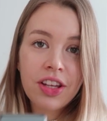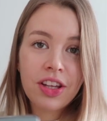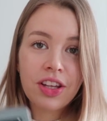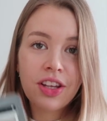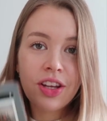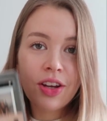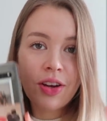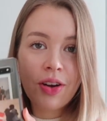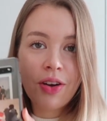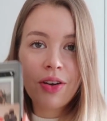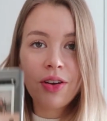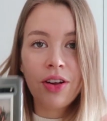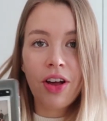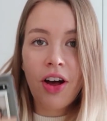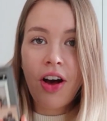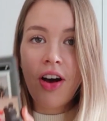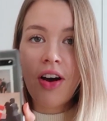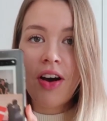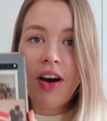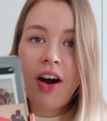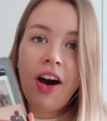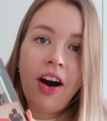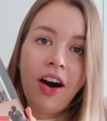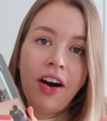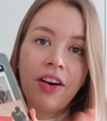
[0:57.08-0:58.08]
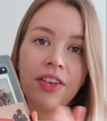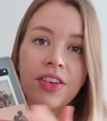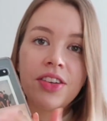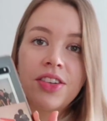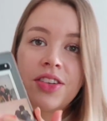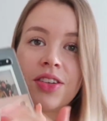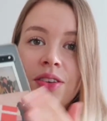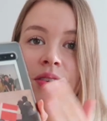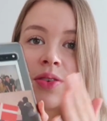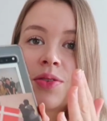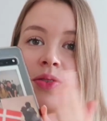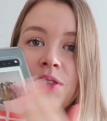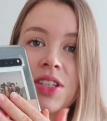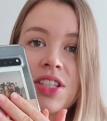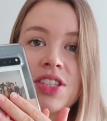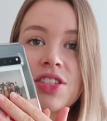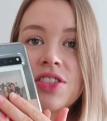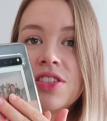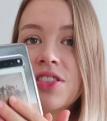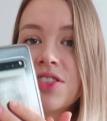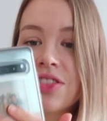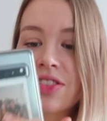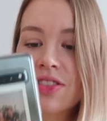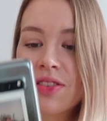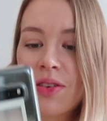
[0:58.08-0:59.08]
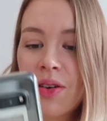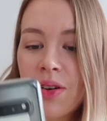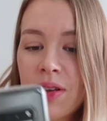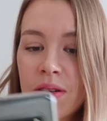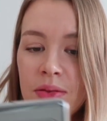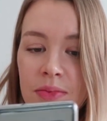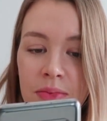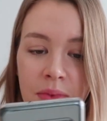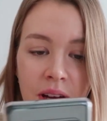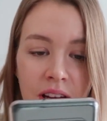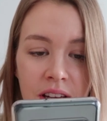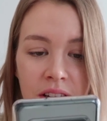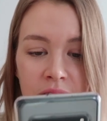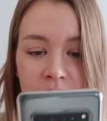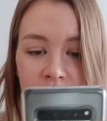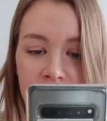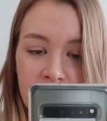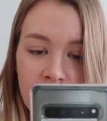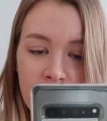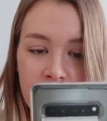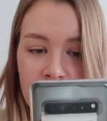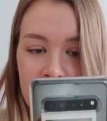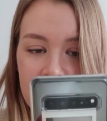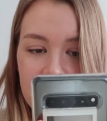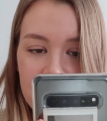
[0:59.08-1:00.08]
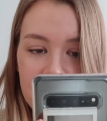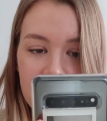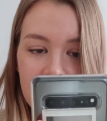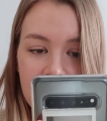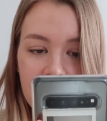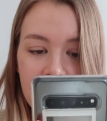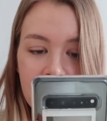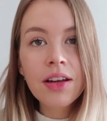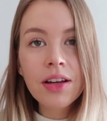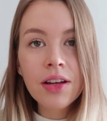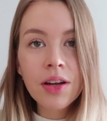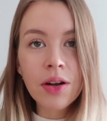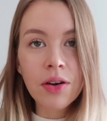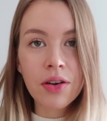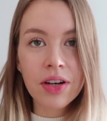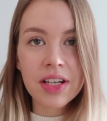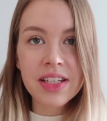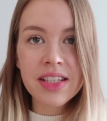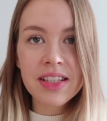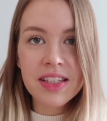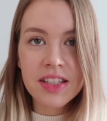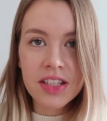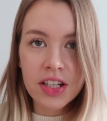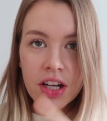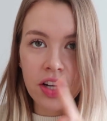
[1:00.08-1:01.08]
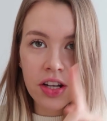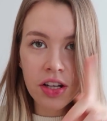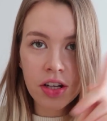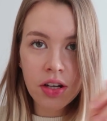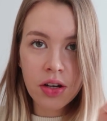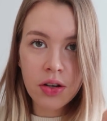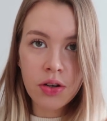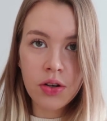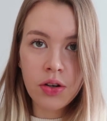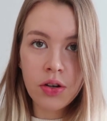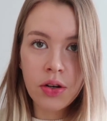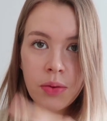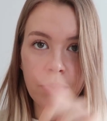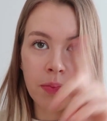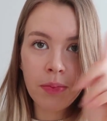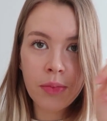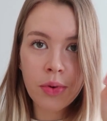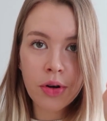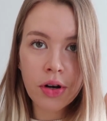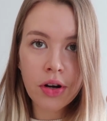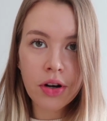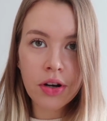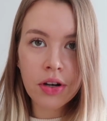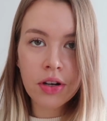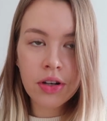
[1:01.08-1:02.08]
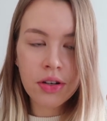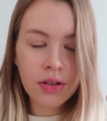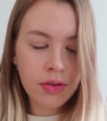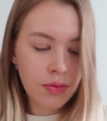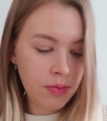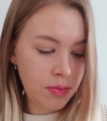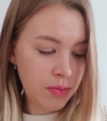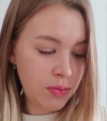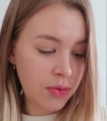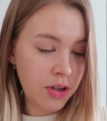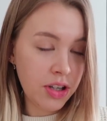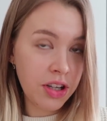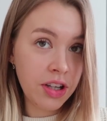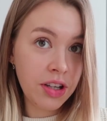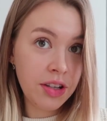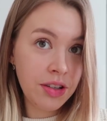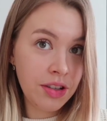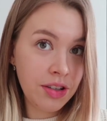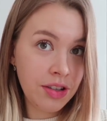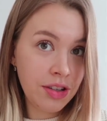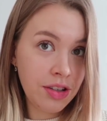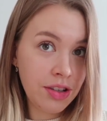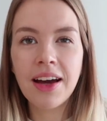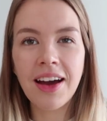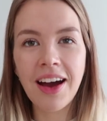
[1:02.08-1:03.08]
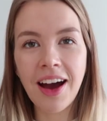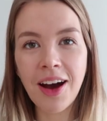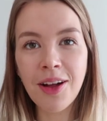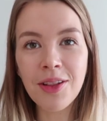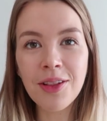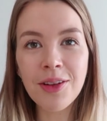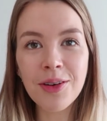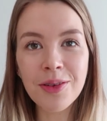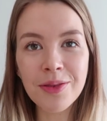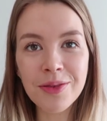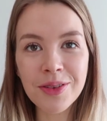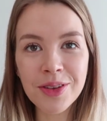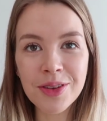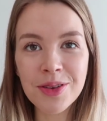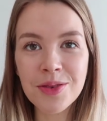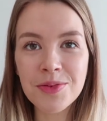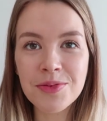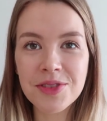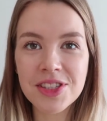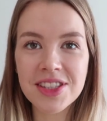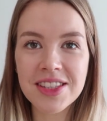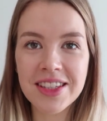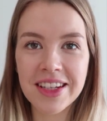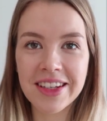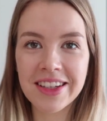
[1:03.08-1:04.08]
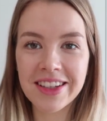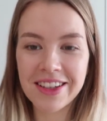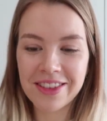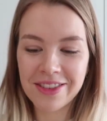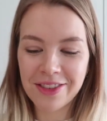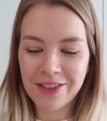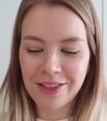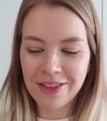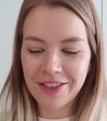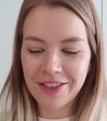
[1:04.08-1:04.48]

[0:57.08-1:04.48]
Here are the questions on my phone. Question number 1. How long will you be staying in